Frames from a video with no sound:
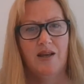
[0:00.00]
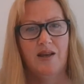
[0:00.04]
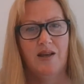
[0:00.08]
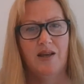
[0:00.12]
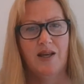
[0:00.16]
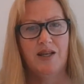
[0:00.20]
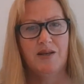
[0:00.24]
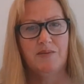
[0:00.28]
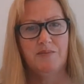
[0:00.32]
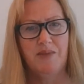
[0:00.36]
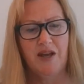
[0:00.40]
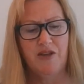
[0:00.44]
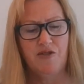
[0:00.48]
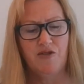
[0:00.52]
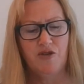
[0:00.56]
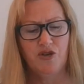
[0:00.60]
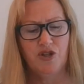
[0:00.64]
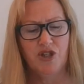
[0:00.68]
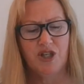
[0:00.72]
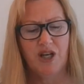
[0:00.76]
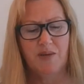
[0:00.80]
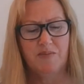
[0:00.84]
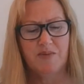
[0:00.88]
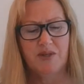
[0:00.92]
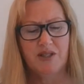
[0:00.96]
In Matthew
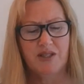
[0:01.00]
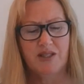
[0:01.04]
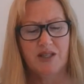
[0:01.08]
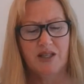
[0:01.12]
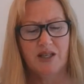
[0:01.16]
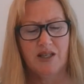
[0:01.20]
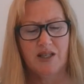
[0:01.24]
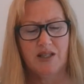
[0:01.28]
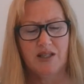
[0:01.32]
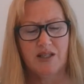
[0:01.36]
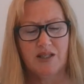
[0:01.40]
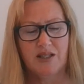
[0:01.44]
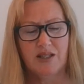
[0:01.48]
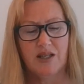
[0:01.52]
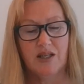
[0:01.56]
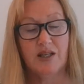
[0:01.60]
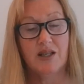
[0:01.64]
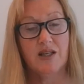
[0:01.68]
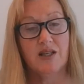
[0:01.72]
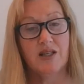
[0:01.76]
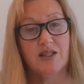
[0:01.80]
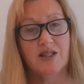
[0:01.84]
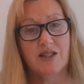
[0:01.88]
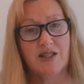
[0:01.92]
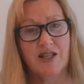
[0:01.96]
chapter 6,
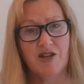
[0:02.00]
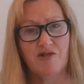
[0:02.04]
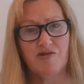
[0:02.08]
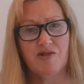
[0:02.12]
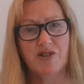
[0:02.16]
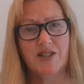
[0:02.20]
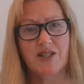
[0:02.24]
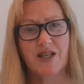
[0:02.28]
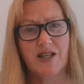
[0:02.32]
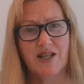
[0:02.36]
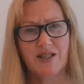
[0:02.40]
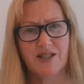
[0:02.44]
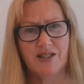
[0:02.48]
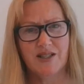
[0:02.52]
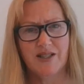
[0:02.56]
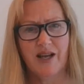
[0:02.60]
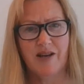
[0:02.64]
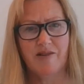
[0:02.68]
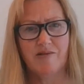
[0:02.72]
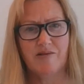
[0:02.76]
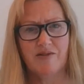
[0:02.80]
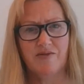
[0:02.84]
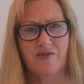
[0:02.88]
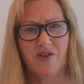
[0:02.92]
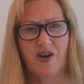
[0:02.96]
secrecy and
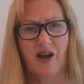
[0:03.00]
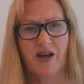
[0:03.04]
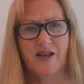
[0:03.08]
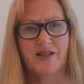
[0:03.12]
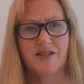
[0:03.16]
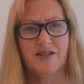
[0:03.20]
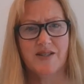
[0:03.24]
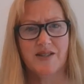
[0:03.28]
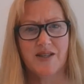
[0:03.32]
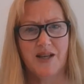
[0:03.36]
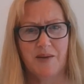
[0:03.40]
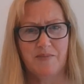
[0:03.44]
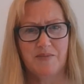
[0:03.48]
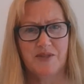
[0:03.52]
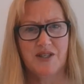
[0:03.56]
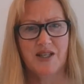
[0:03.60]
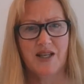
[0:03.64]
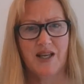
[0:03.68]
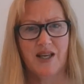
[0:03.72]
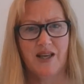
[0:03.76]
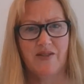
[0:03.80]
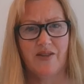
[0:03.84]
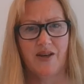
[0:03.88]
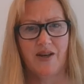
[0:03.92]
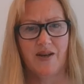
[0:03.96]
sacrifice come
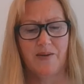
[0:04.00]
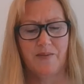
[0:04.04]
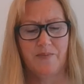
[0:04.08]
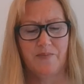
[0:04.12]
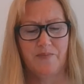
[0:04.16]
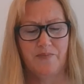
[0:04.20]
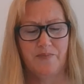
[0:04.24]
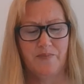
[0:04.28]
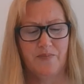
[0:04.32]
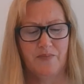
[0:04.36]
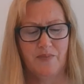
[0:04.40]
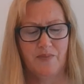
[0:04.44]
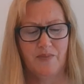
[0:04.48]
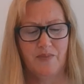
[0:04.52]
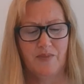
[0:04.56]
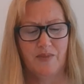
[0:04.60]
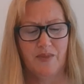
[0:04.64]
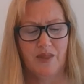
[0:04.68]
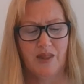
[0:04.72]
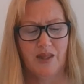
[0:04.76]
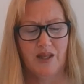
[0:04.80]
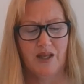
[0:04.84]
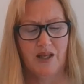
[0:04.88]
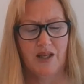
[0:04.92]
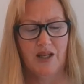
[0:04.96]
together.
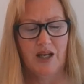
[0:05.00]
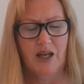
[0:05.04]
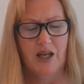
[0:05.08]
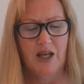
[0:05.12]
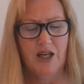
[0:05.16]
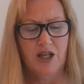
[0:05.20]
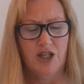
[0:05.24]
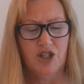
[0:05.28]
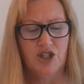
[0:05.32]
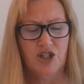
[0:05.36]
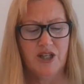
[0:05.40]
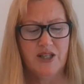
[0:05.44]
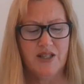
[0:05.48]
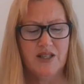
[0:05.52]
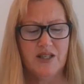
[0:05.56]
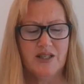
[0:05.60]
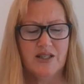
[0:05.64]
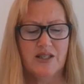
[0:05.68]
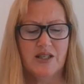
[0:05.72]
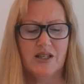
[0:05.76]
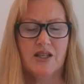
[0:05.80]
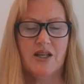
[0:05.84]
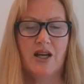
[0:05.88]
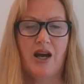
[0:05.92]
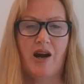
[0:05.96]
Jesus
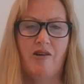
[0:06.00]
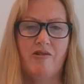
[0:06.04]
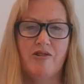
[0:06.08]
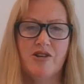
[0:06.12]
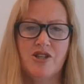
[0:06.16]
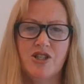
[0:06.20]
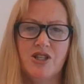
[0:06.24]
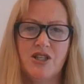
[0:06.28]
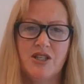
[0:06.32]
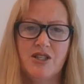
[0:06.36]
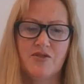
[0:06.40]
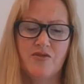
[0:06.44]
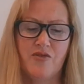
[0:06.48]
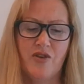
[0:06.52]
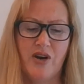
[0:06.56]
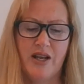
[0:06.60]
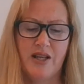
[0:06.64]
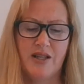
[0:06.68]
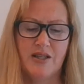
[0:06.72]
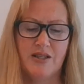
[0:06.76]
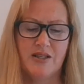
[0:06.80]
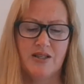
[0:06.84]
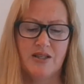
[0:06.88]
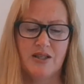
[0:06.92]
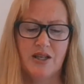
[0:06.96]
encouraged his
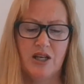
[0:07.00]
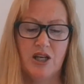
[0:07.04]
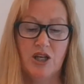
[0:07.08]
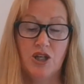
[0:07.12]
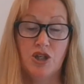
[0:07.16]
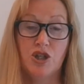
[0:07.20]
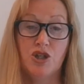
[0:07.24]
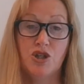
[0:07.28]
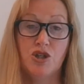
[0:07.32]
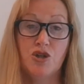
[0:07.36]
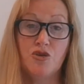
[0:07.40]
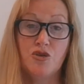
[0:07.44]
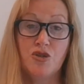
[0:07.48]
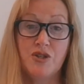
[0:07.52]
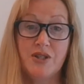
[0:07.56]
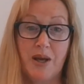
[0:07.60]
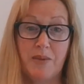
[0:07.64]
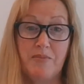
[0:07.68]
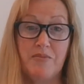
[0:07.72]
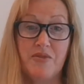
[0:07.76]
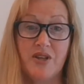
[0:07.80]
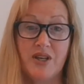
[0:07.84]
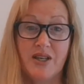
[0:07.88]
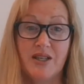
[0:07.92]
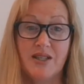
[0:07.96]
friends to do some
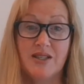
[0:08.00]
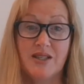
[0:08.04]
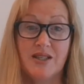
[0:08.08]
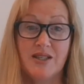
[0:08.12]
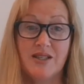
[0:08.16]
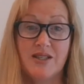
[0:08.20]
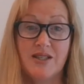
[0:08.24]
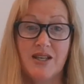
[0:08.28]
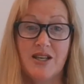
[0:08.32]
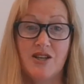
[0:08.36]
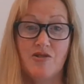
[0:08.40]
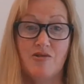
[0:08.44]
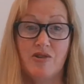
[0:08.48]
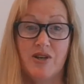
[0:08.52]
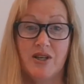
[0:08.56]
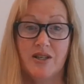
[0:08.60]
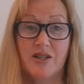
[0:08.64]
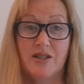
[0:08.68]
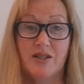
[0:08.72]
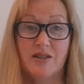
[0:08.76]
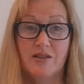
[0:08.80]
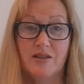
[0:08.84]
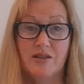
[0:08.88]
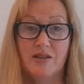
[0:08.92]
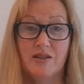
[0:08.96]
things in secret,
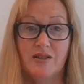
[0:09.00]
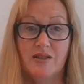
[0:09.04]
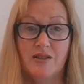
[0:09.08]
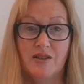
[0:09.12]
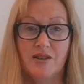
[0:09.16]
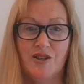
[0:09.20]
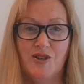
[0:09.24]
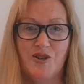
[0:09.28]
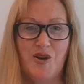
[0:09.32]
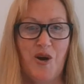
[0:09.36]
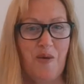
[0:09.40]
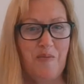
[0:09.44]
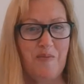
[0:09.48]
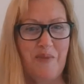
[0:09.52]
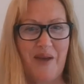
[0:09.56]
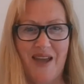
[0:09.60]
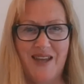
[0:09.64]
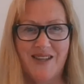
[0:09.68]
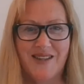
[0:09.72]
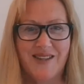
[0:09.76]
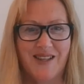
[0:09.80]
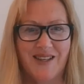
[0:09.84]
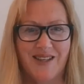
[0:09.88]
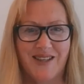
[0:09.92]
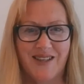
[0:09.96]
not
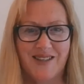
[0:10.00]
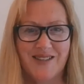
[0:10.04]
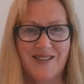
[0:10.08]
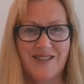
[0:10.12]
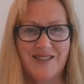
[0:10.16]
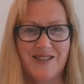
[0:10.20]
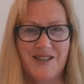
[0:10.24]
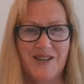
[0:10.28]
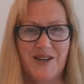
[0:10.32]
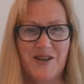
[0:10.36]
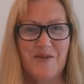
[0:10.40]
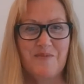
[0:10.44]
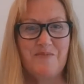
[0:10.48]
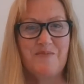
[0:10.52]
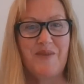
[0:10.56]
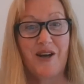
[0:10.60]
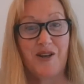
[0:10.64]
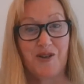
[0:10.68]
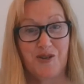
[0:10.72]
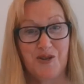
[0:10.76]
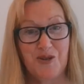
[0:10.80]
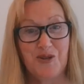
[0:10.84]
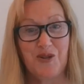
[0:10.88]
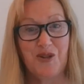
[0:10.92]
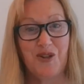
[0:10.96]
bad things, but
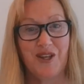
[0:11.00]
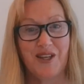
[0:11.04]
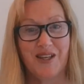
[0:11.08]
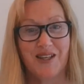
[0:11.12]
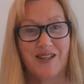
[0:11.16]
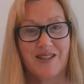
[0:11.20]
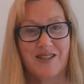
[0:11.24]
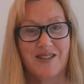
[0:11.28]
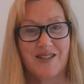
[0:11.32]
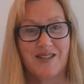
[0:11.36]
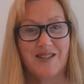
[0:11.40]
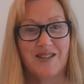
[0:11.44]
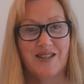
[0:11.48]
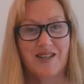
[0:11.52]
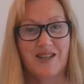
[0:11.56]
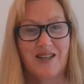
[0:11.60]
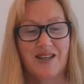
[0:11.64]
good things.